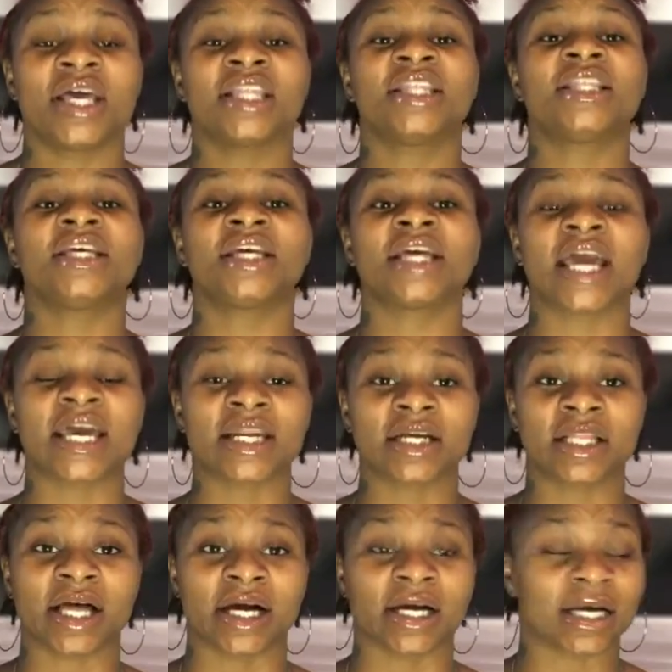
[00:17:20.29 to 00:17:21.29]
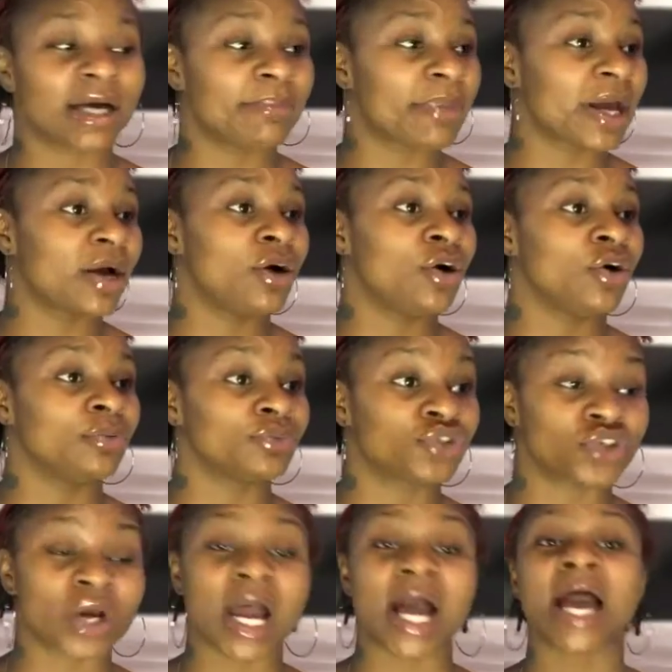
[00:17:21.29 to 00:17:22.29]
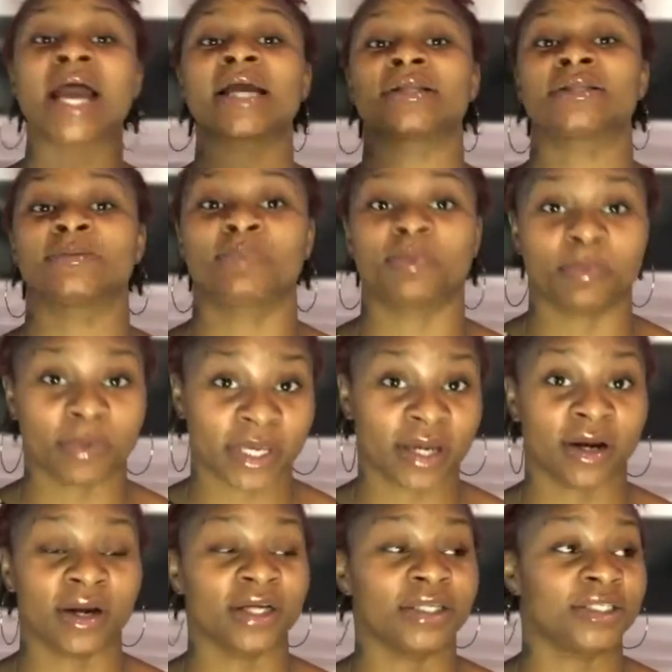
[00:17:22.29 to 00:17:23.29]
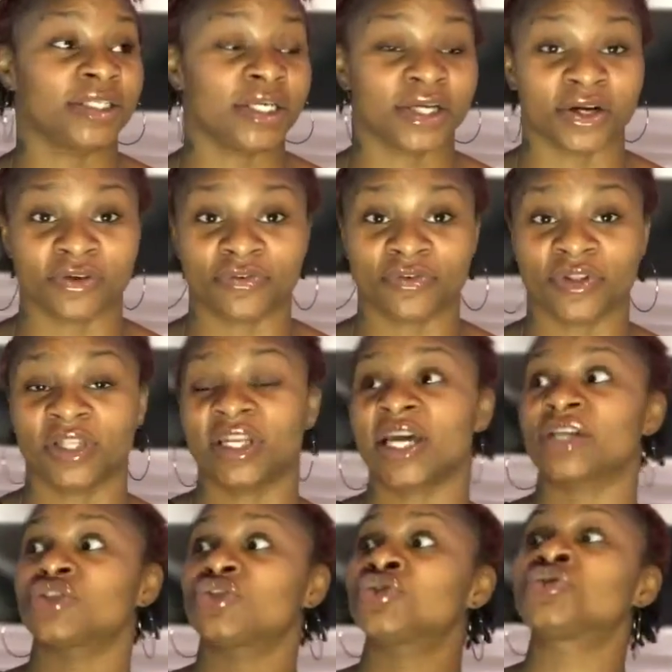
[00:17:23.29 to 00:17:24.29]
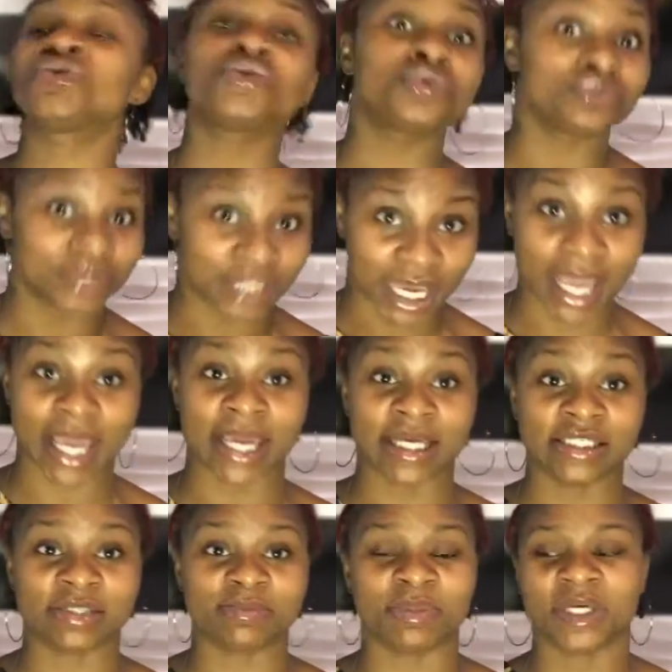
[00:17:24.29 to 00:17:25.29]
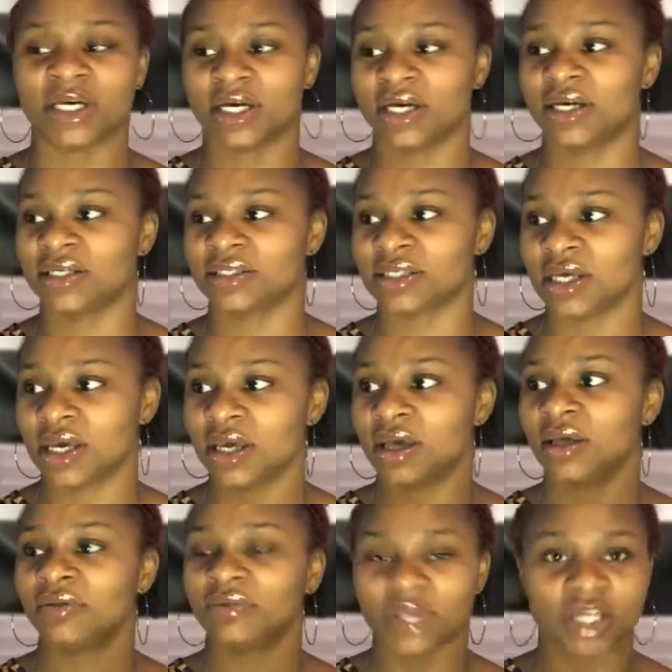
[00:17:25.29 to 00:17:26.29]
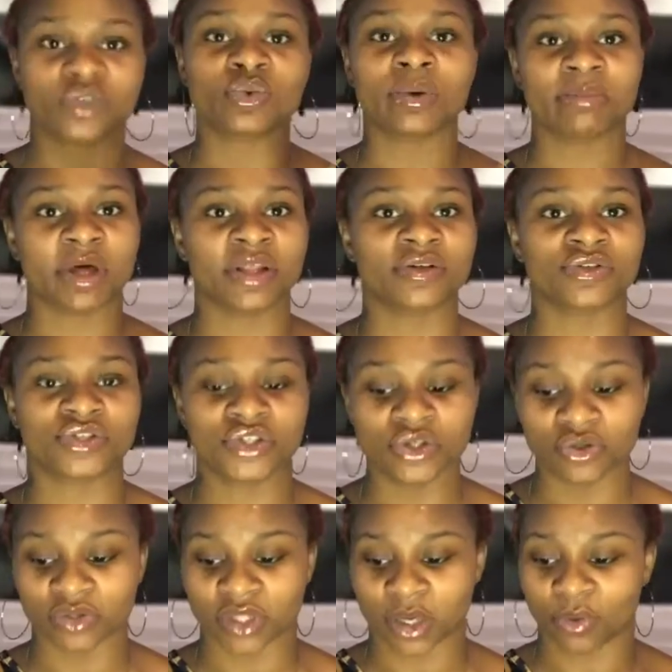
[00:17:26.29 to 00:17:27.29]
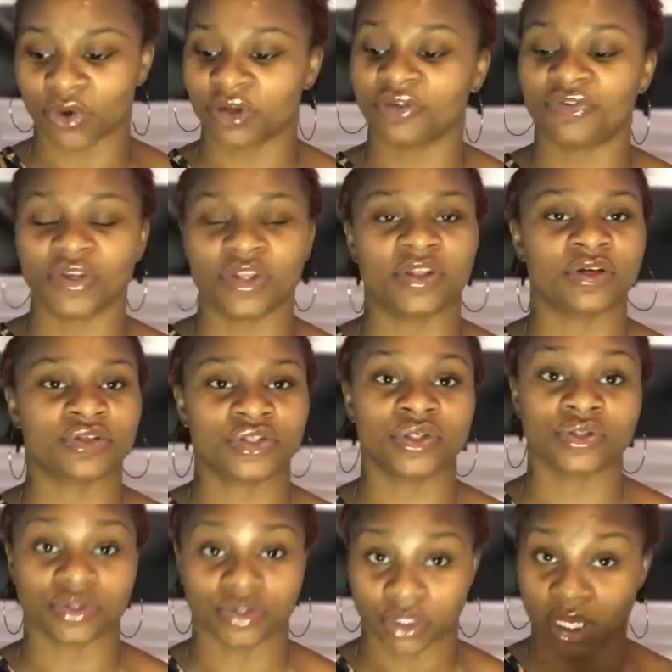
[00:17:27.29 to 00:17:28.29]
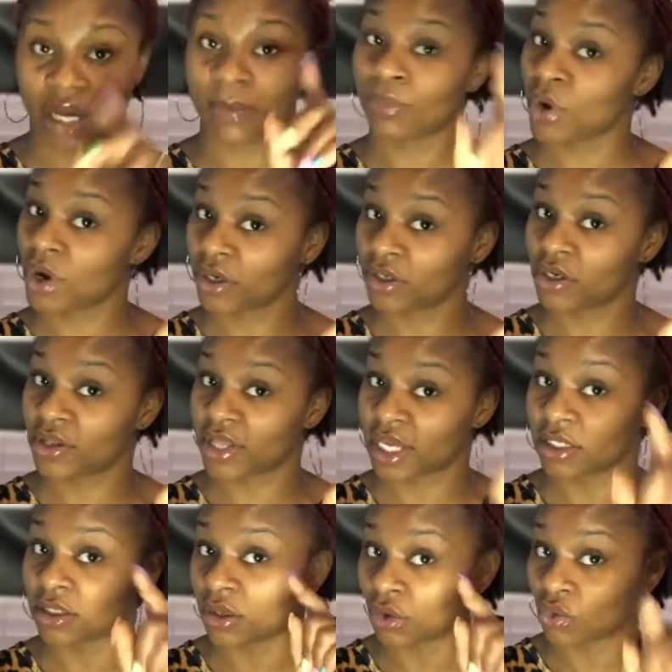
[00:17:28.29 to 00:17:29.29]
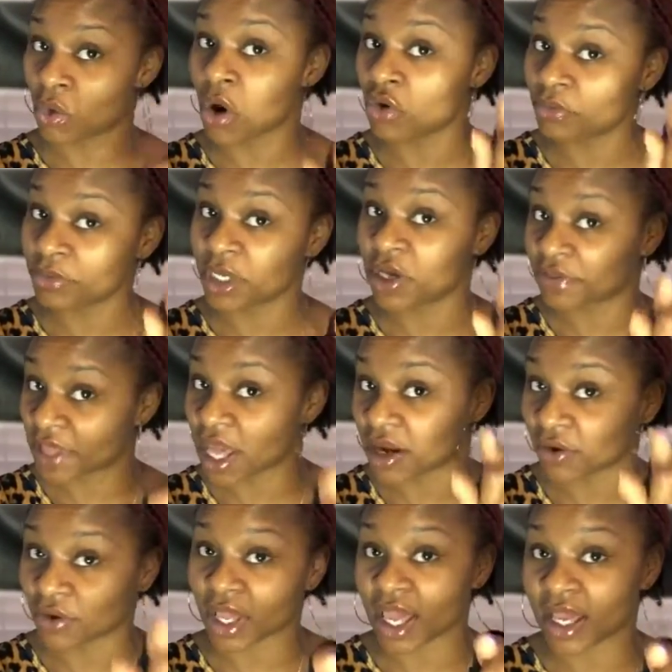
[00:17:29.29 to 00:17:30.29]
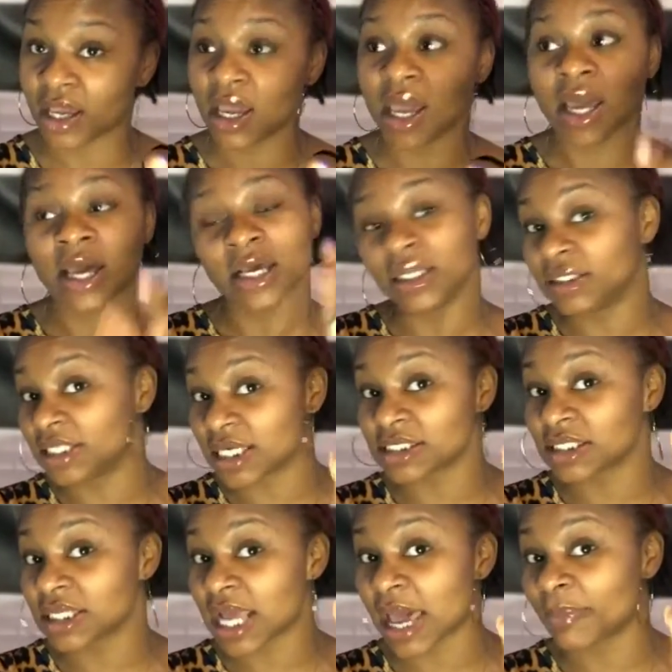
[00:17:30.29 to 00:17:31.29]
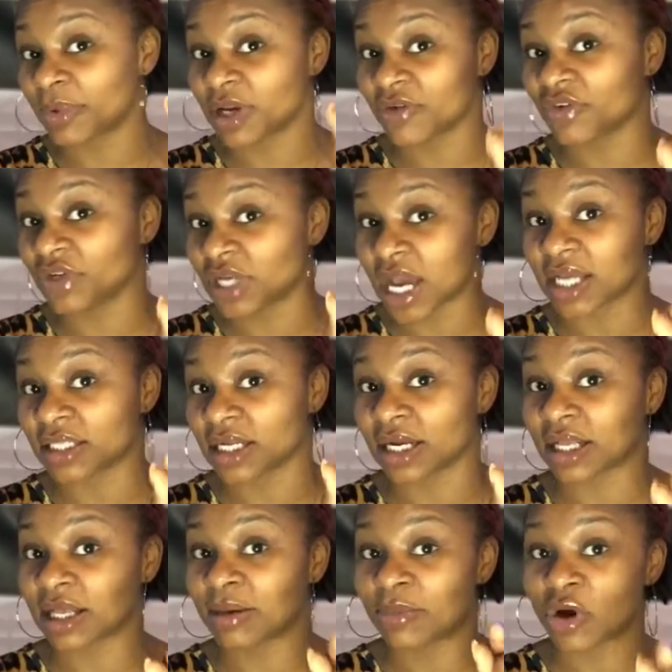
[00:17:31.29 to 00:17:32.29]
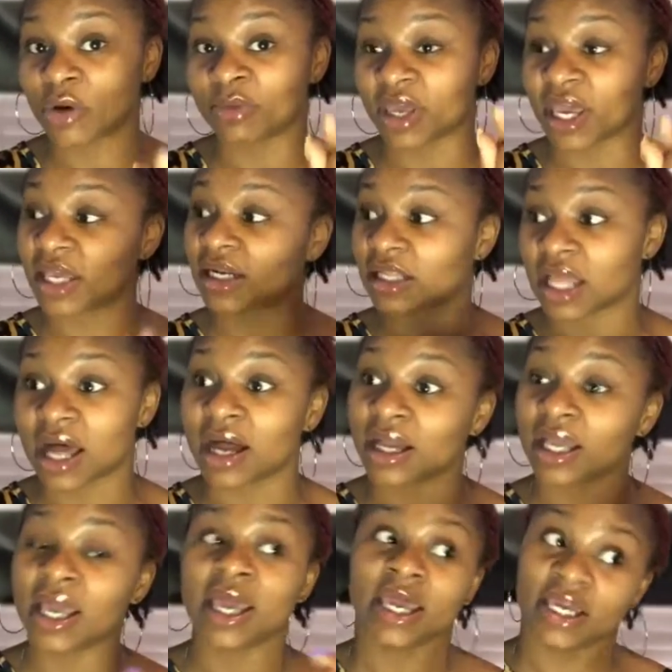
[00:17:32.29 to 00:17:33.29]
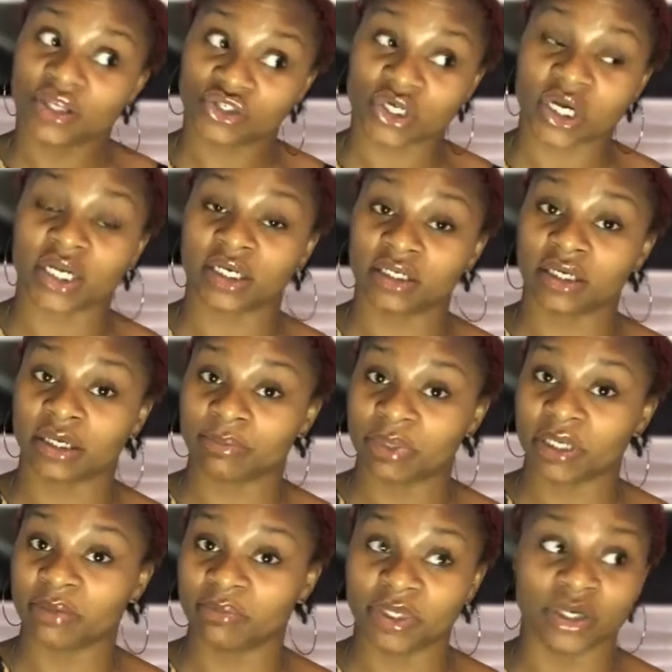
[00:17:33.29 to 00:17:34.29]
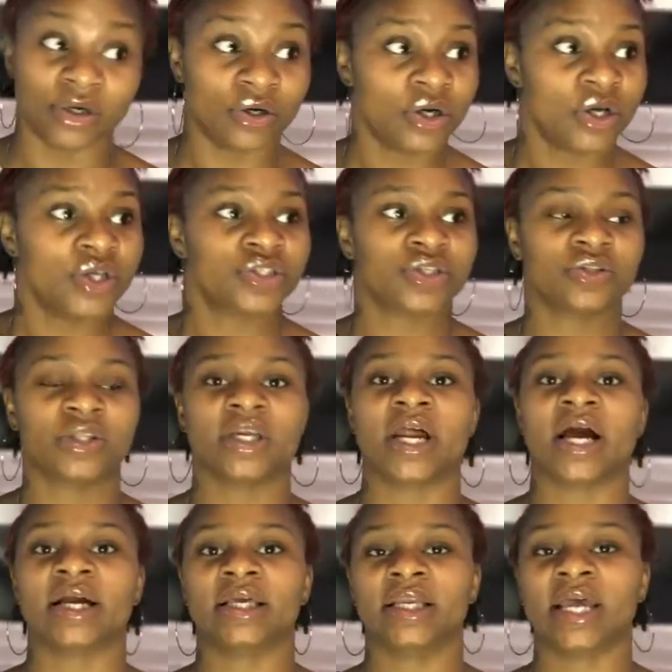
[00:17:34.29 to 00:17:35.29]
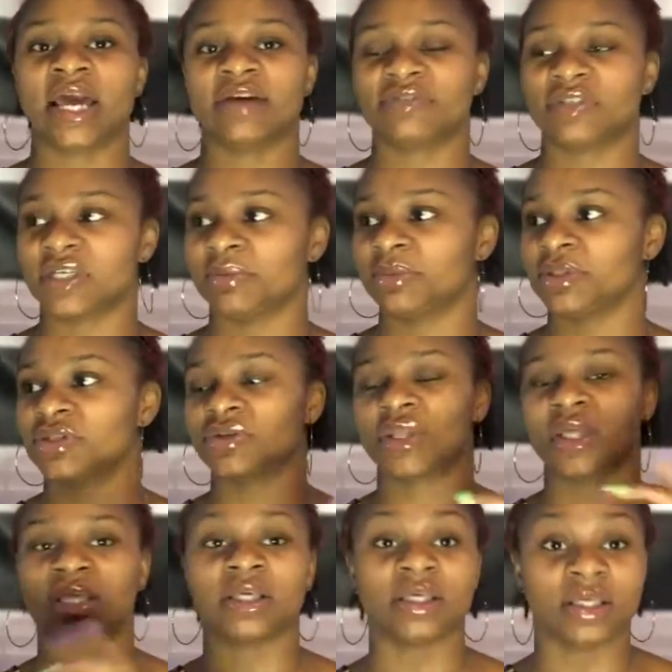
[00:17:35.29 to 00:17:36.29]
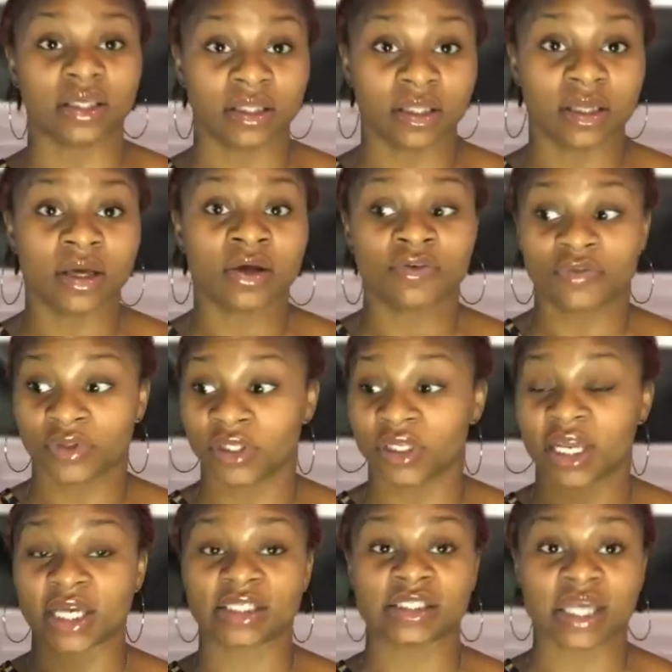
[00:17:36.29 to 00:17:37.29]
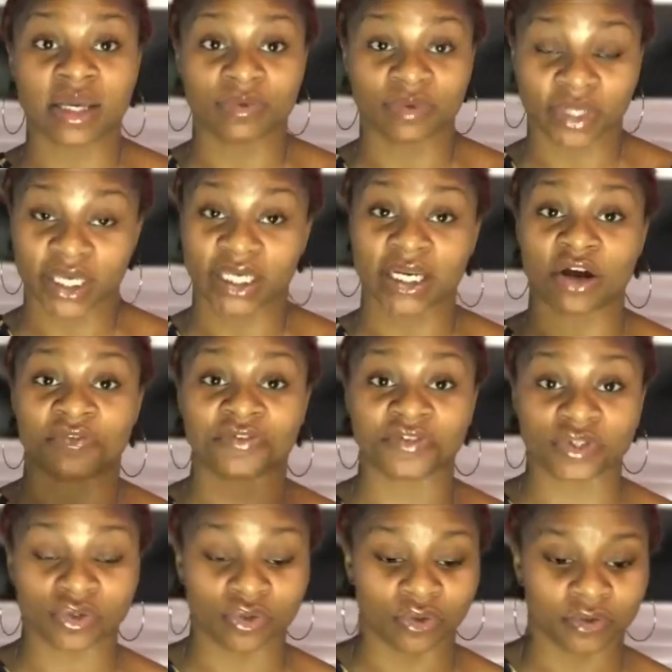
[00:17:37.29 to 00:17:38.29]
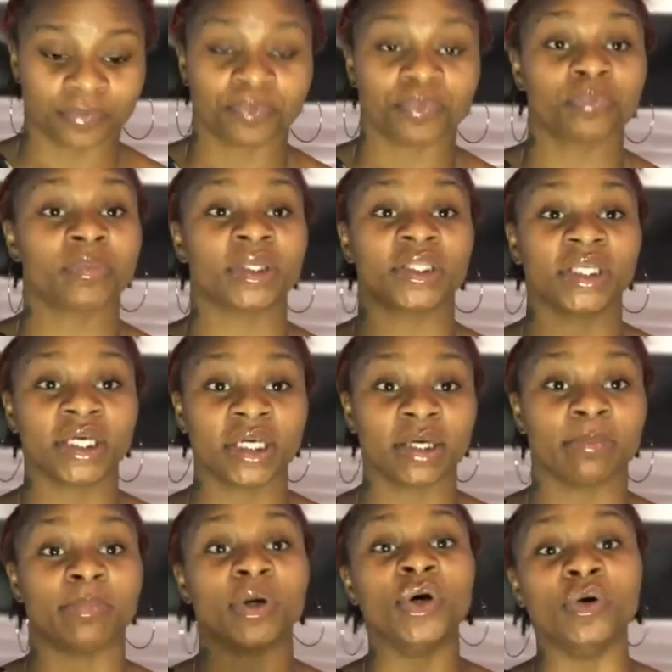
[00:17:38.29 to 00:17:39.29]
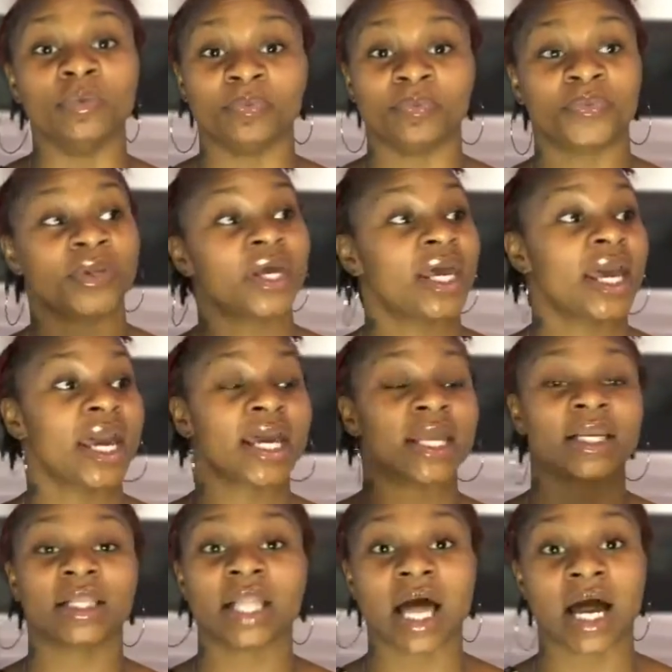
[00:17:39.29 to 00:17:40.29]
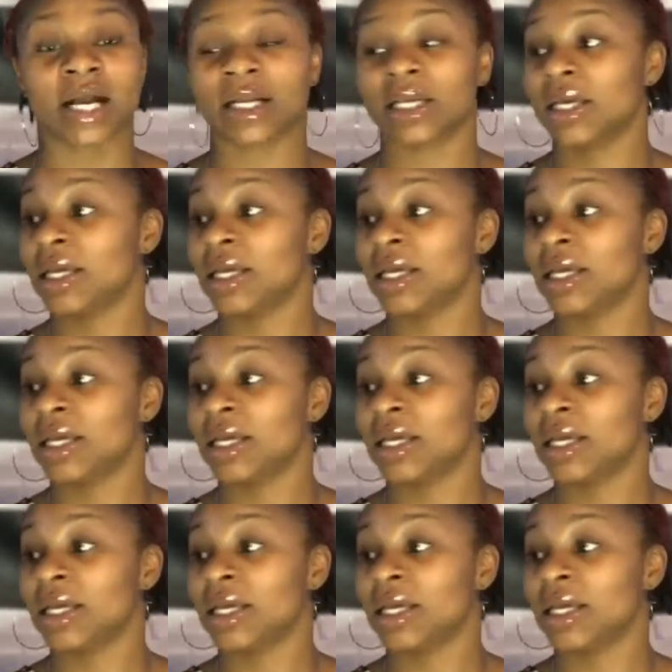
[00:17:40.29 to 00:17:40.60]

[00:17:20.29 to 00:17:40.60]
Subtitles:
Then 8 o'clock, come back home. Try to prepare a dinner for the next 2 days, because that's what mothers do. They want to feed their children. Now, I'm working on that. Don't quote me on that, okay? It doesn't happen every night that I come home at 8 o'clock and try to cook a big meal so that I can have something so they can eat for the next day when they get off of school. But then, boom, 8 o'clock.